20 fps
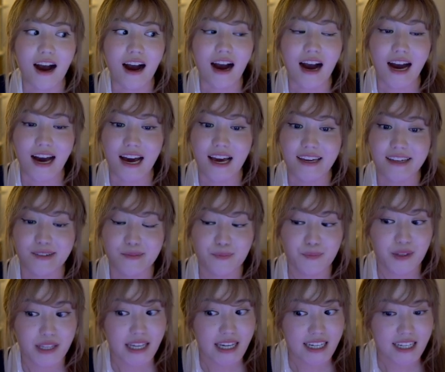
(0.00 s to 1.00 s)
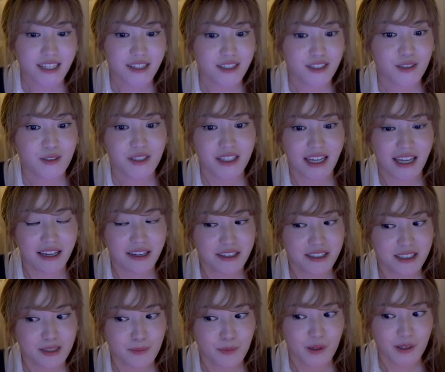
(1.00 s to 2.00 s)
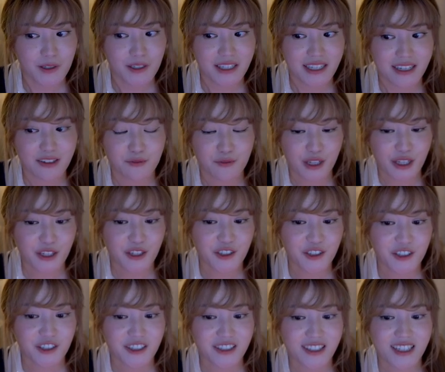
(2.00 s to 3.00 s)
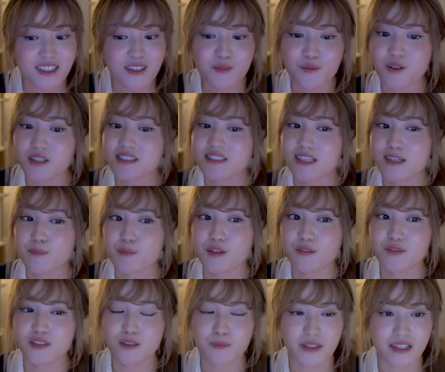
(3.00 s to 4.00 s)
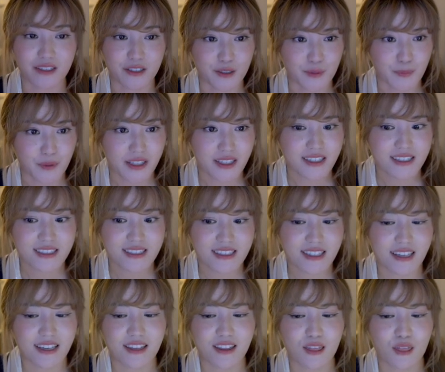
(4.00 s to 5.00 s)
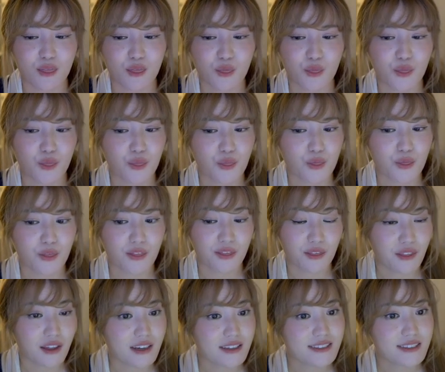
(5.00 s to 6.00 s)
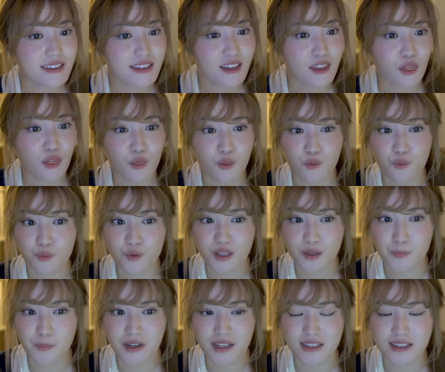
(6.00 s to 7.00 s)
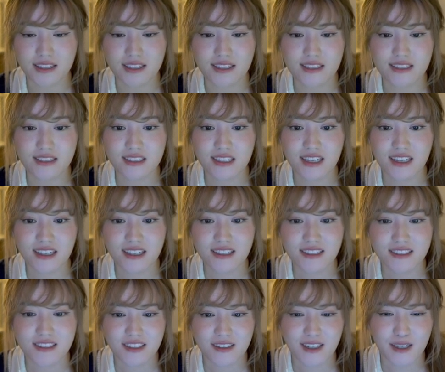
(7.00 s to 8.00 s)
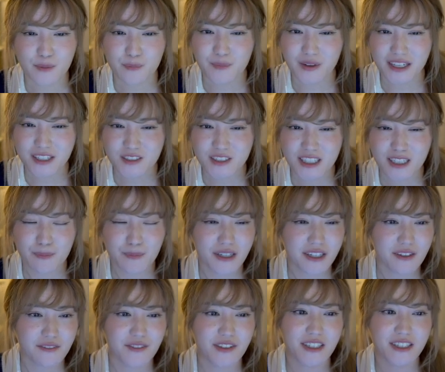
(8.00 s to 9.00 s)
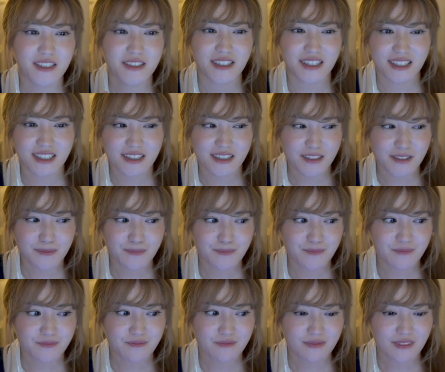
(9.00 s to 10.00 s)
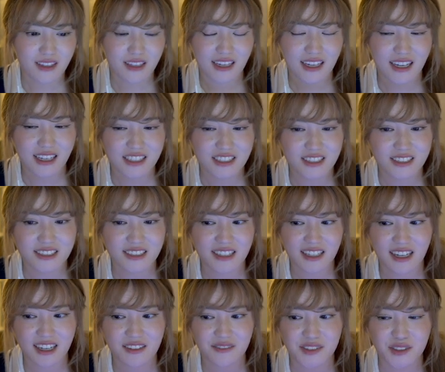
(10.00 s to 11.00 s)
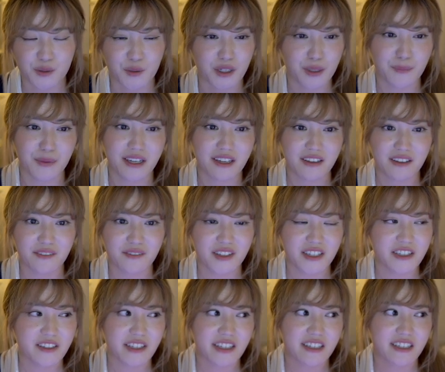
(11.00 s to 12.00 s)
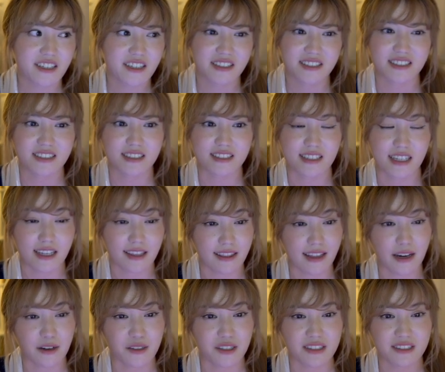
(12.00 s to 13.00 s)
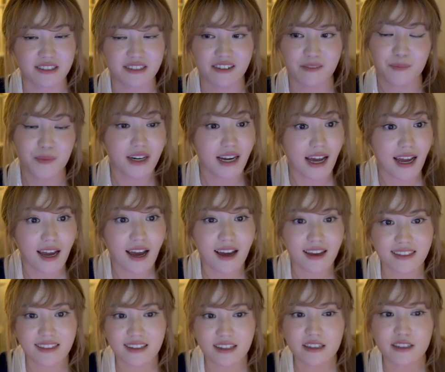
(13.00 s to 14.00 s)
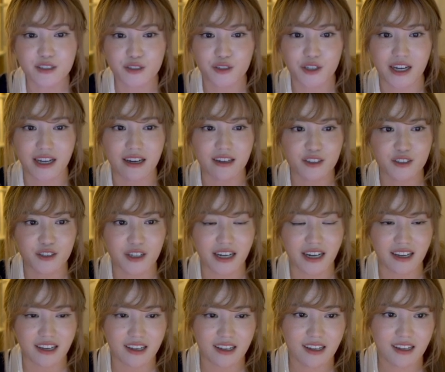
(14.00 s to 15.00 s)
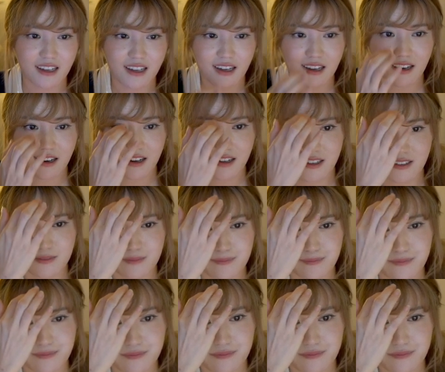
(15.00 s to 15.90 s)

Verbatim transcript: I am planning on doing ASMR again regularly once I move to my new place in less than three months. So I might try to make a video here. It's just like kind of annoying making a video here because it's like loud and stuff, but I, I think I'll try. I'll try. Um,